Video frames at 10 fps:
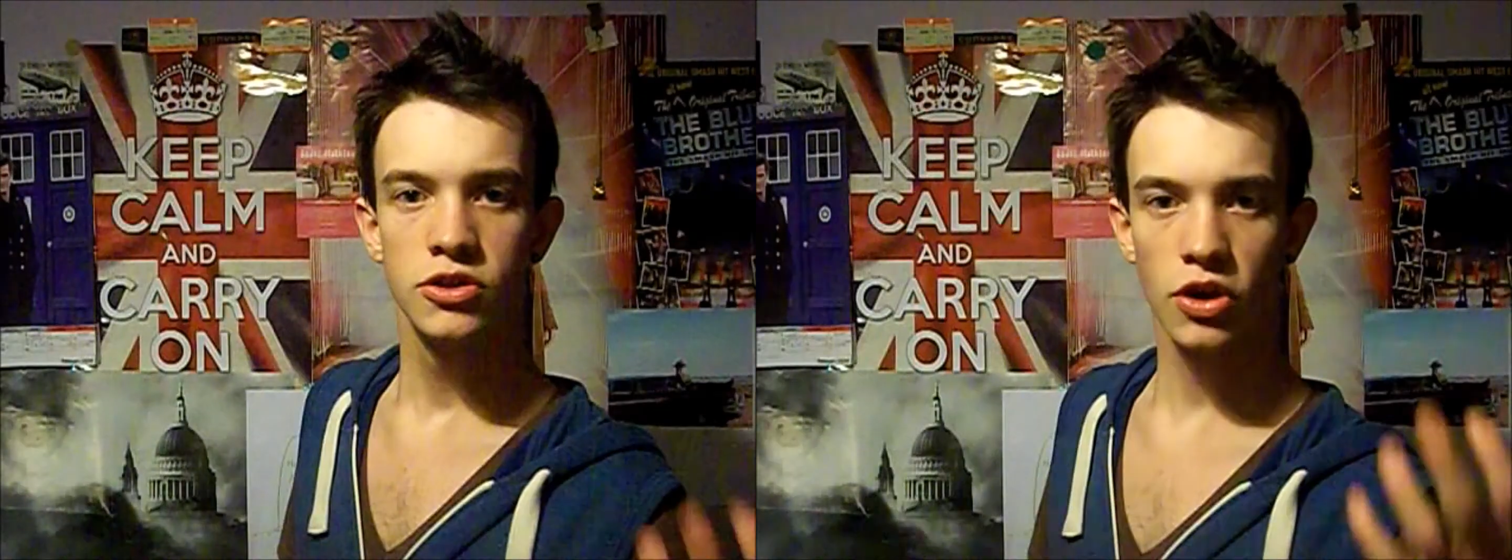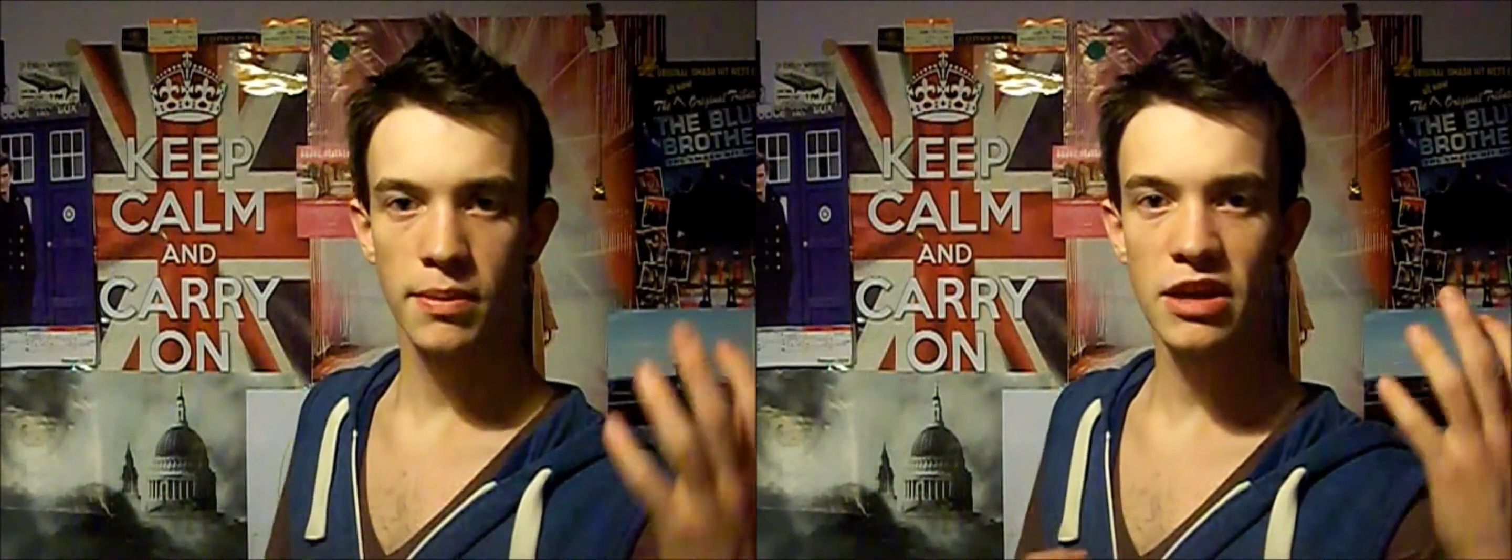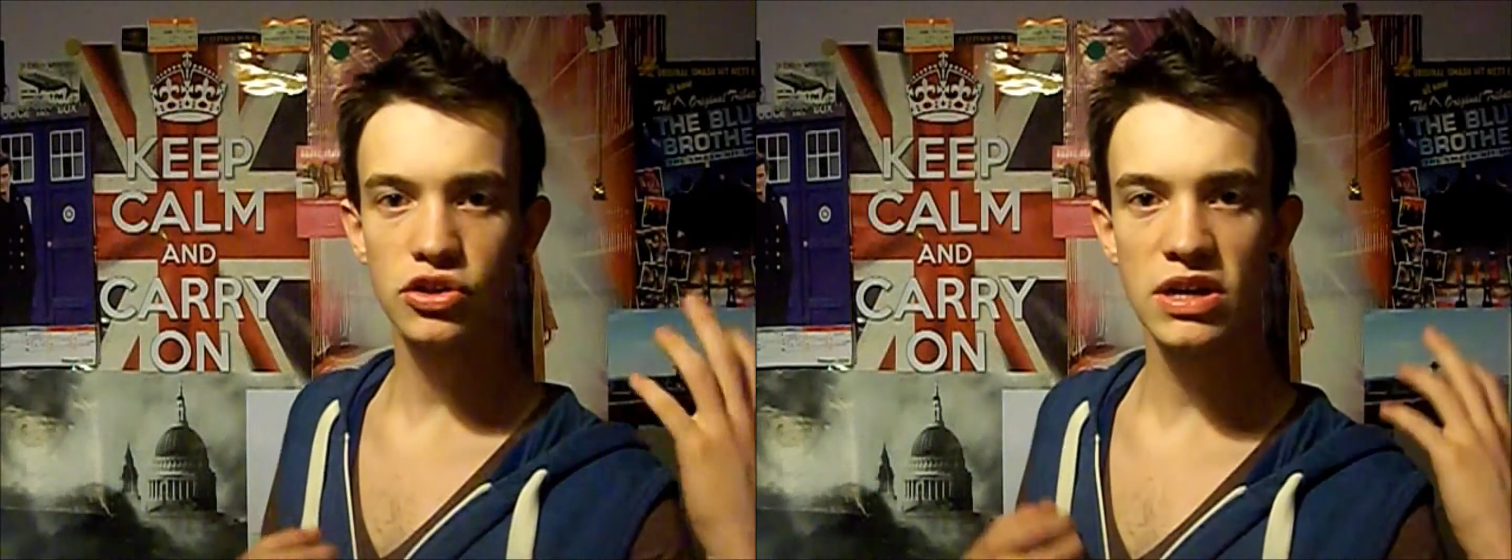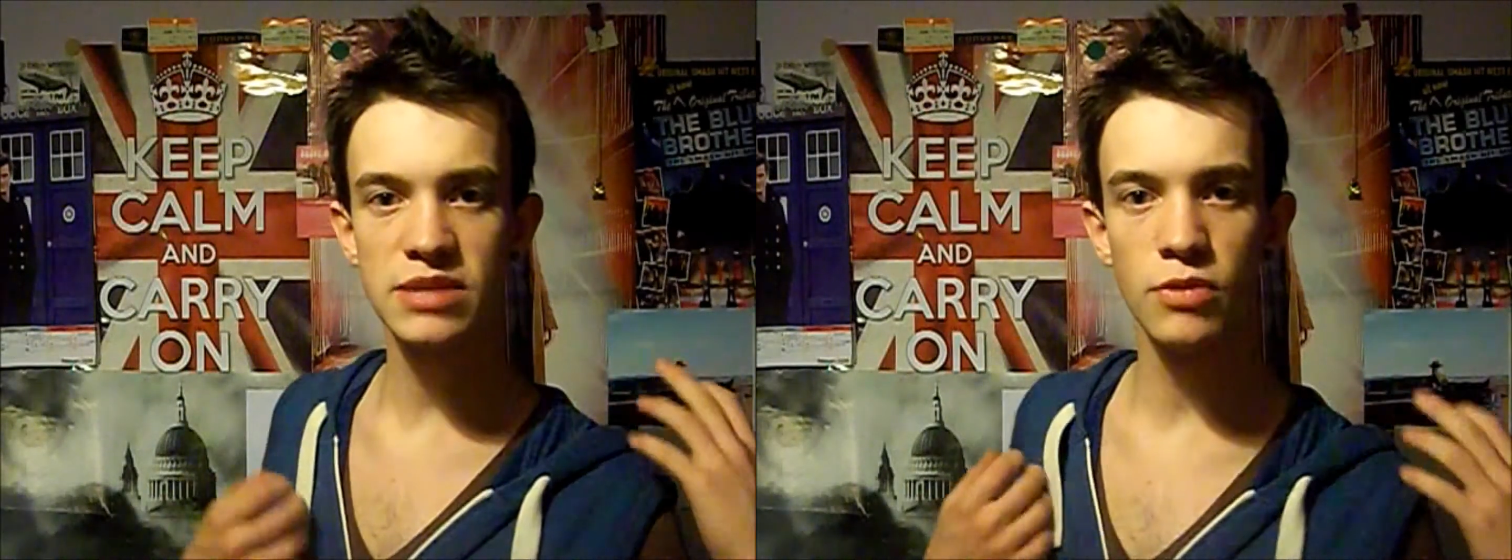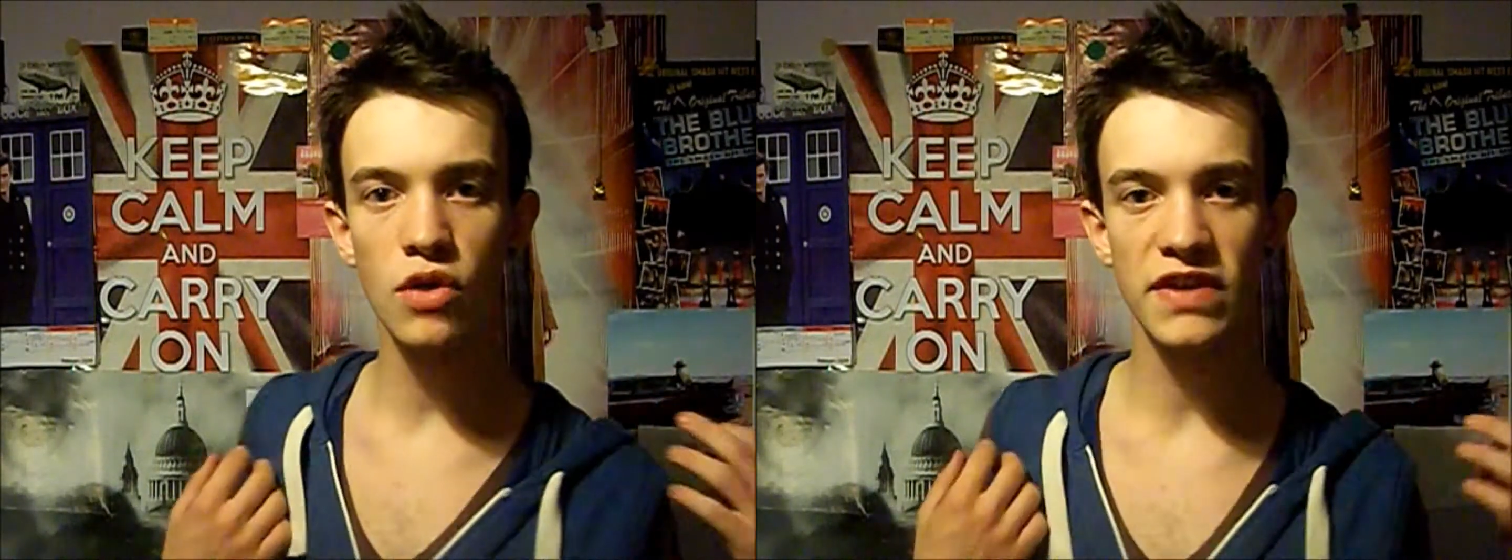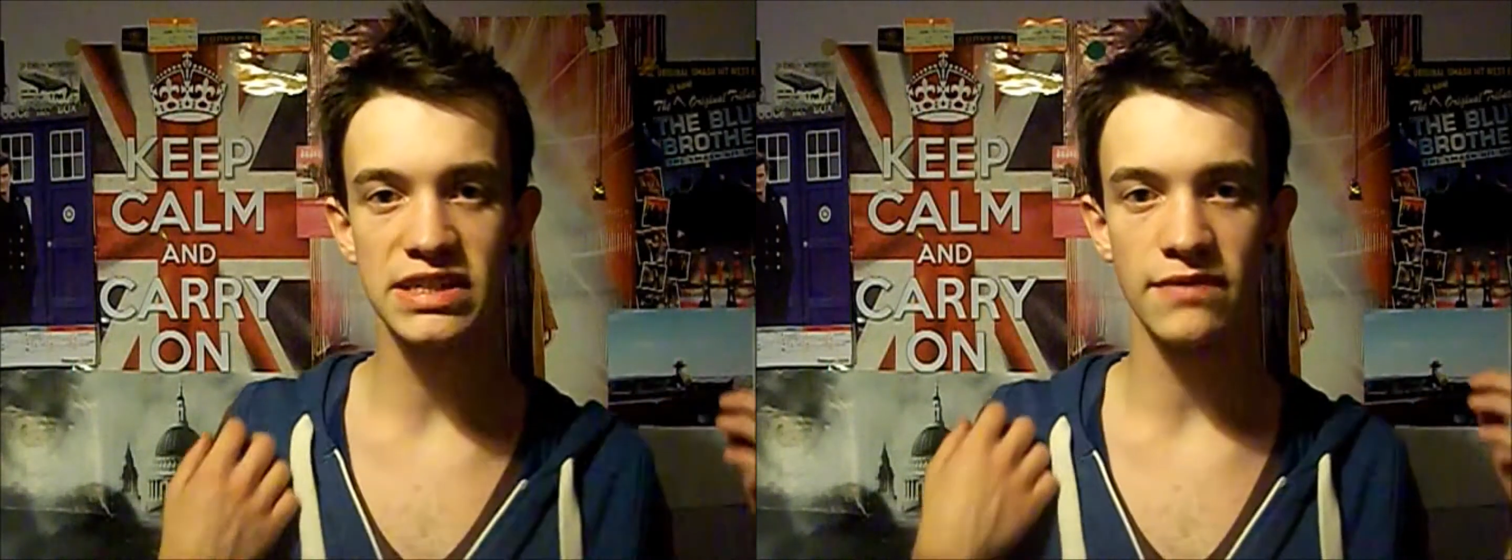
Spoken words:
Documentaries, movies,